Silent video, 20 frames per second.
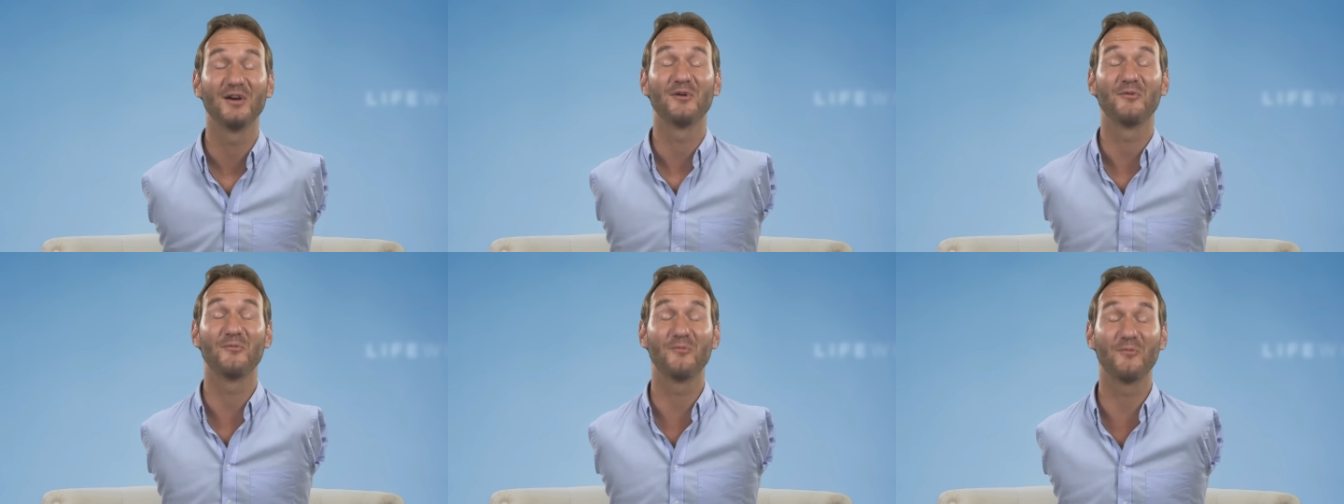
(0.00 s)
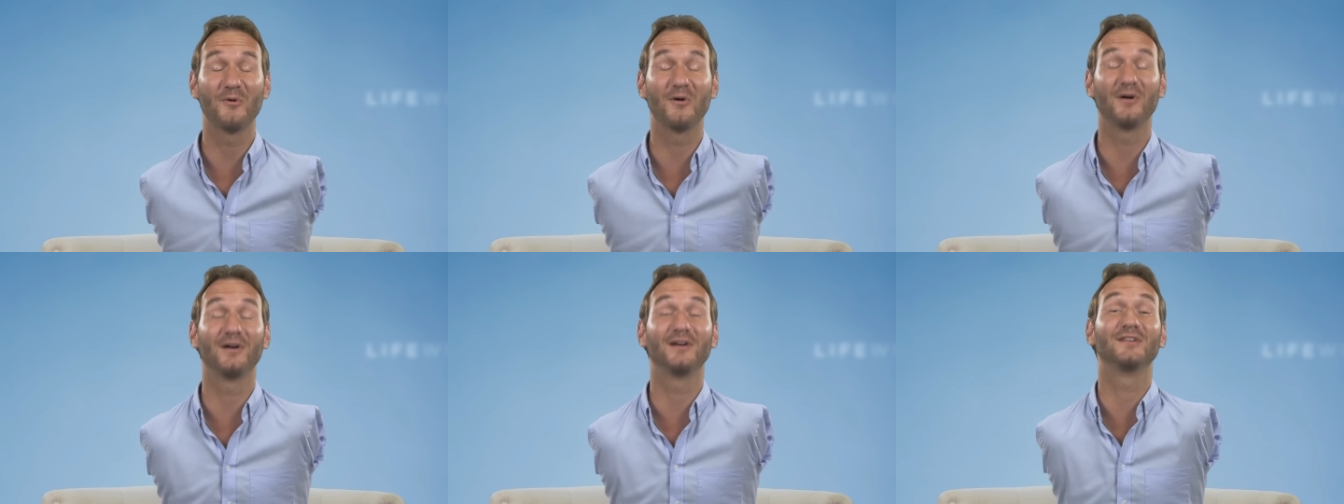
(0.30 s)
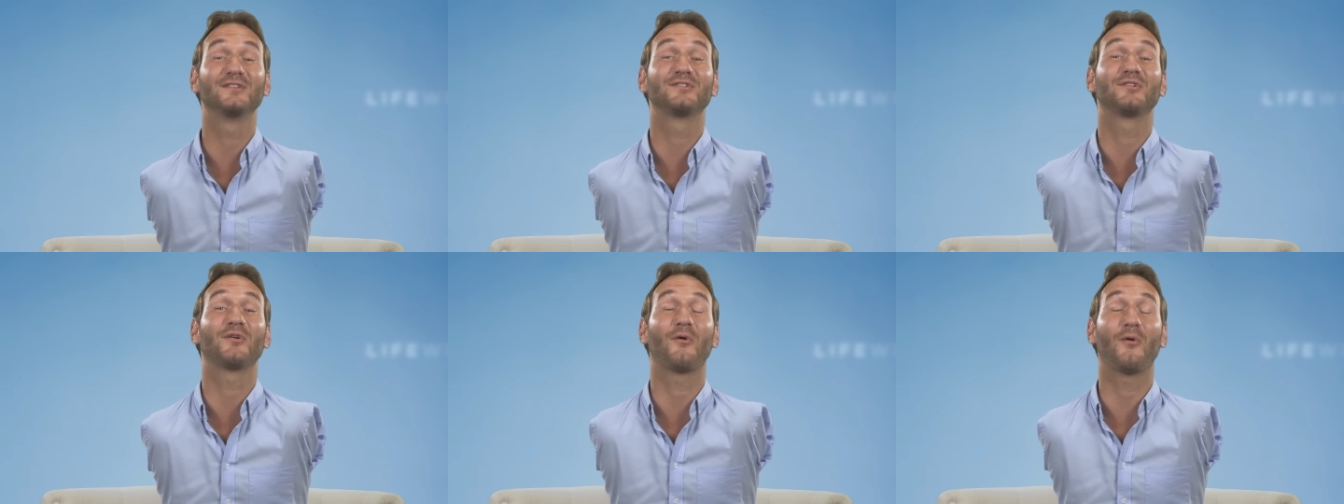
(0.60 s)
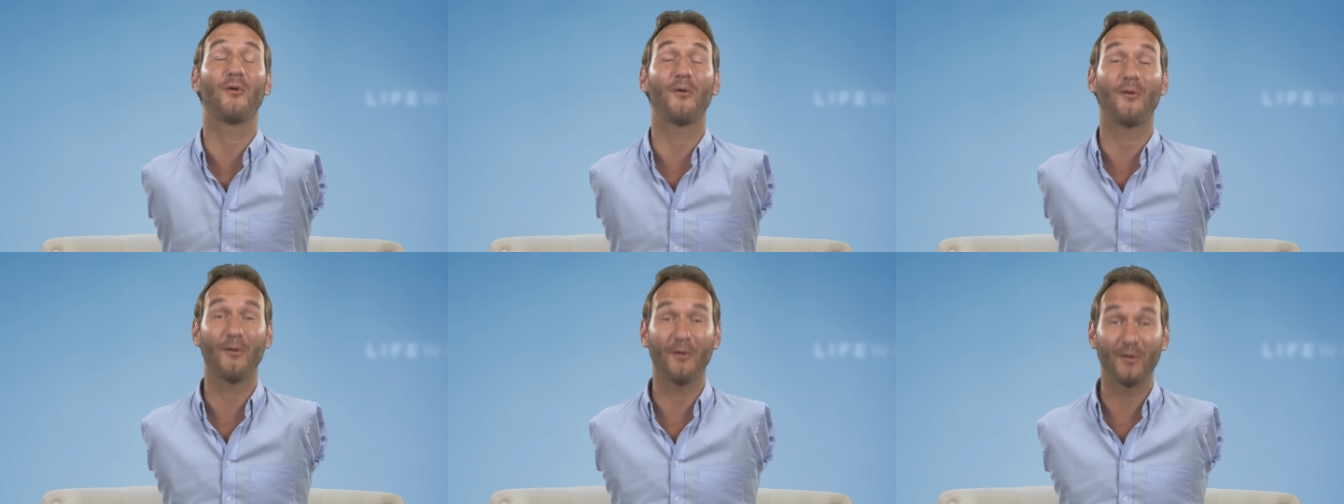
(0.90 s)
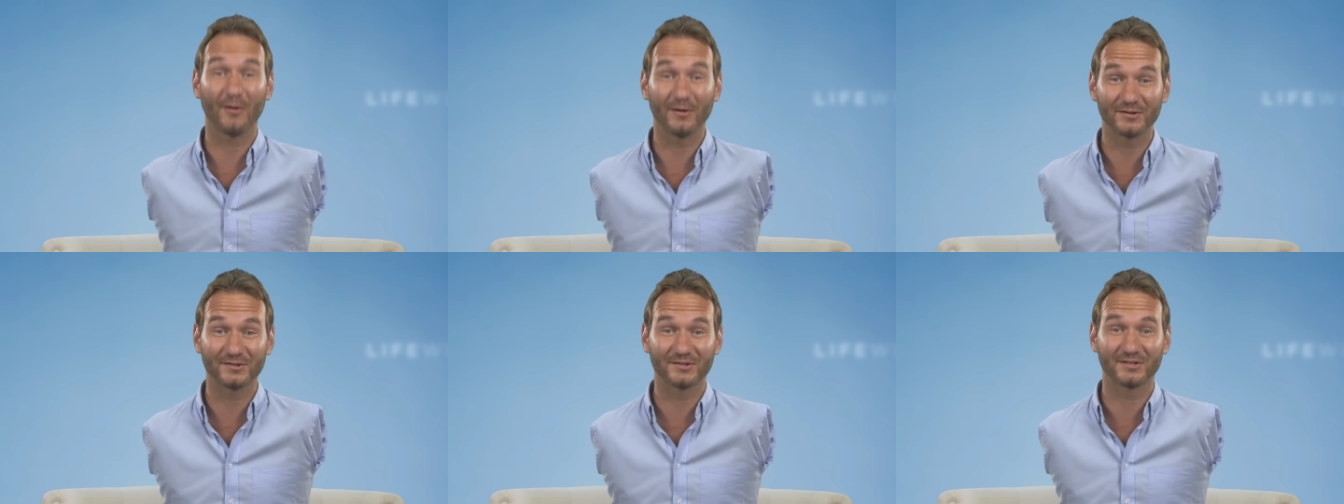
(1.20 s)
was
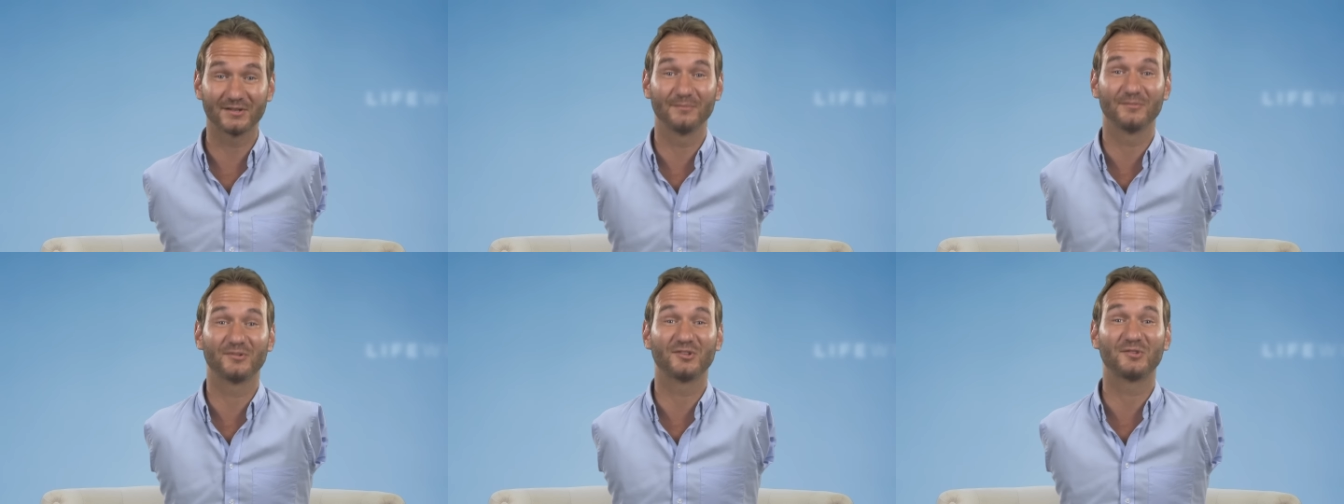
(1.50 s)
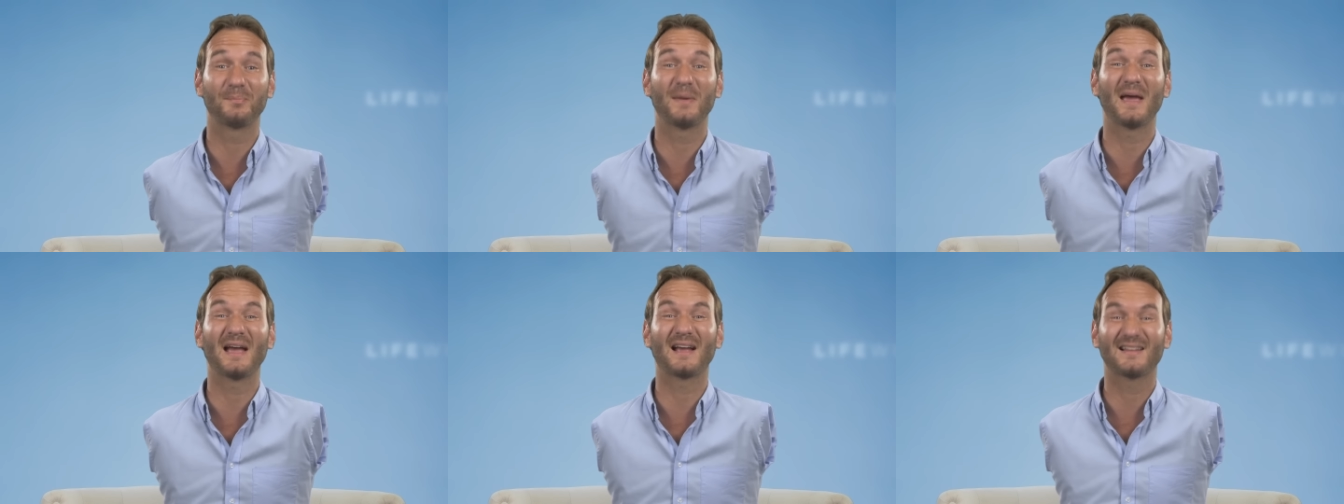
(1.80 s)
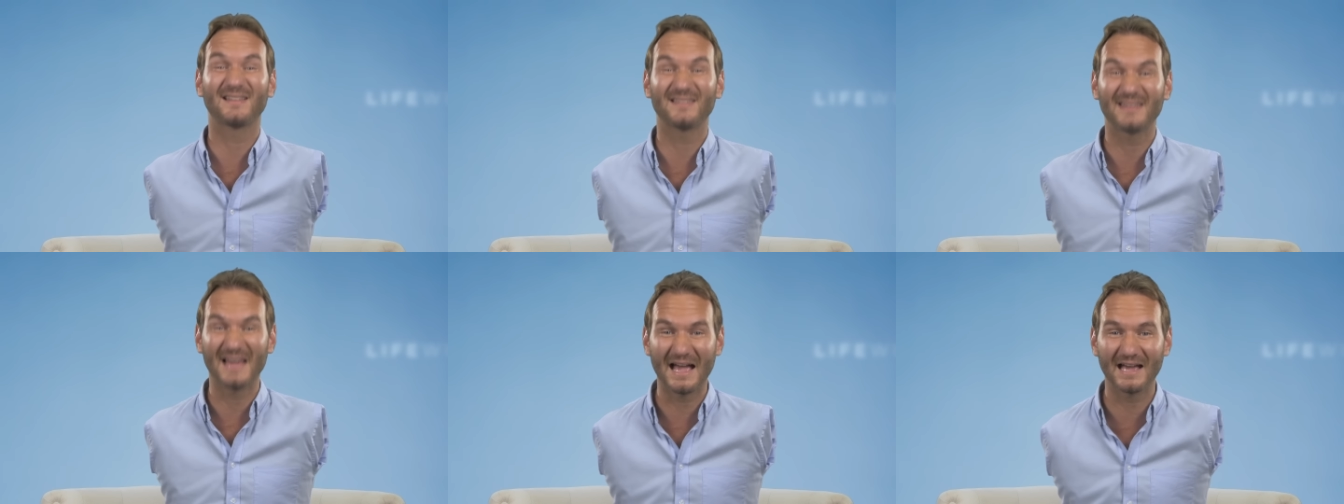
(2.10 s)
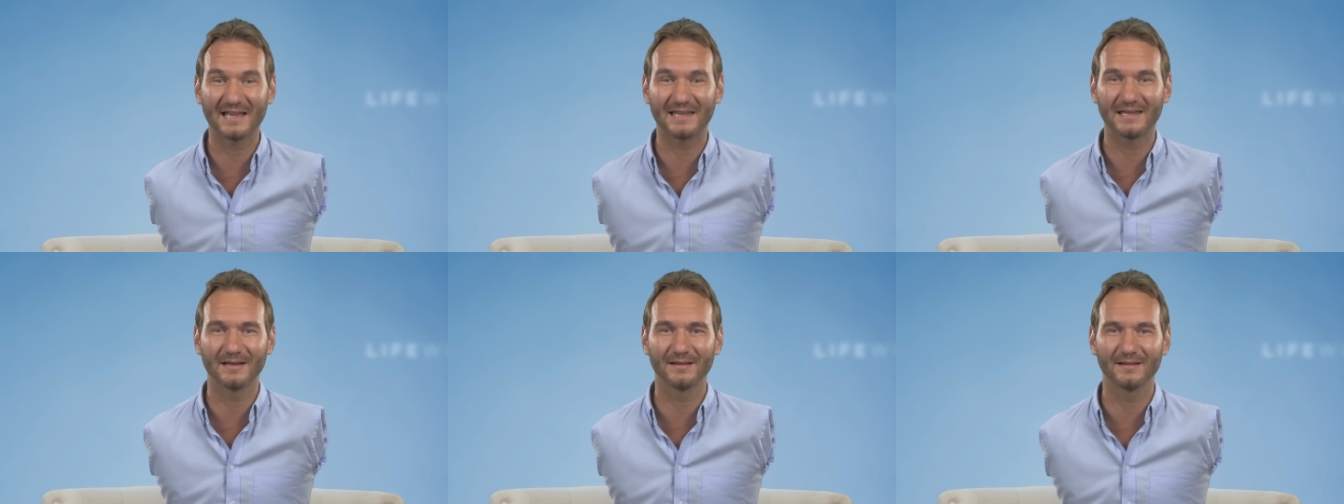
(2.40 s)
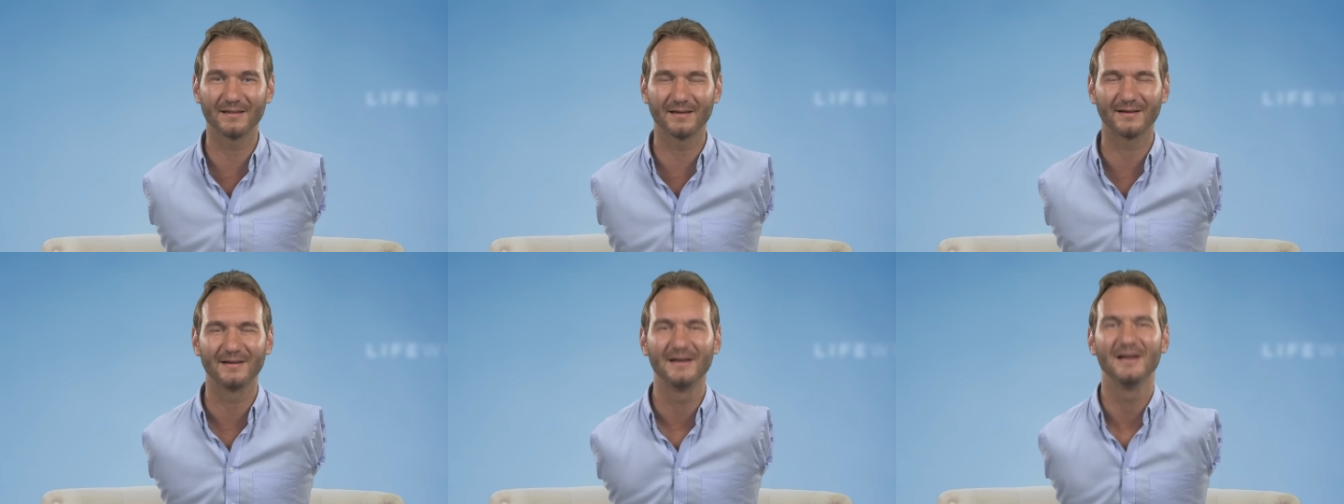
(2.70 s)
awesome,
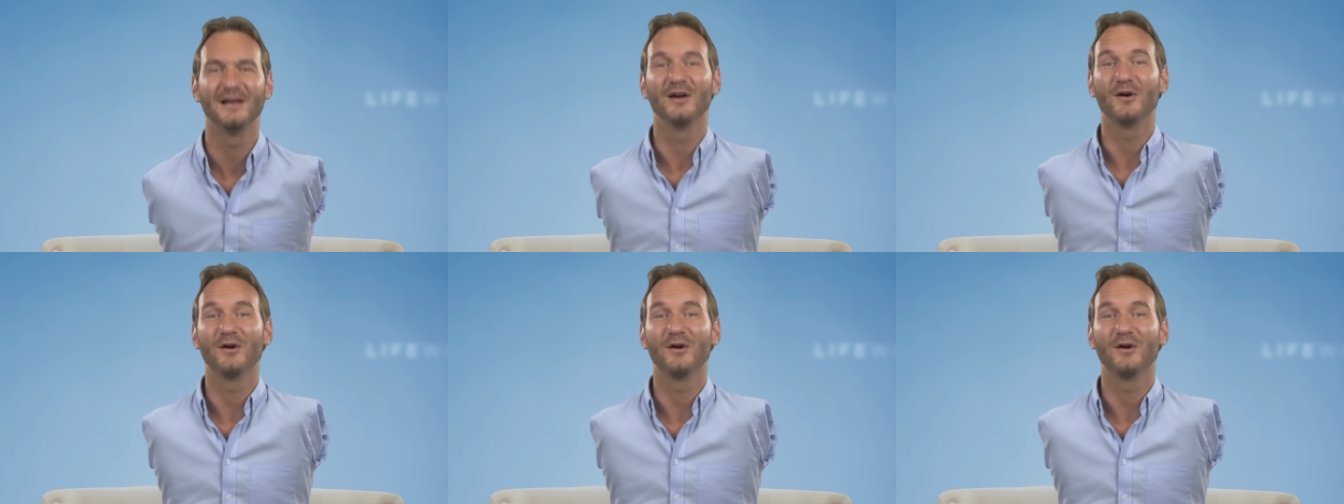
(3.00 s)
spectacular.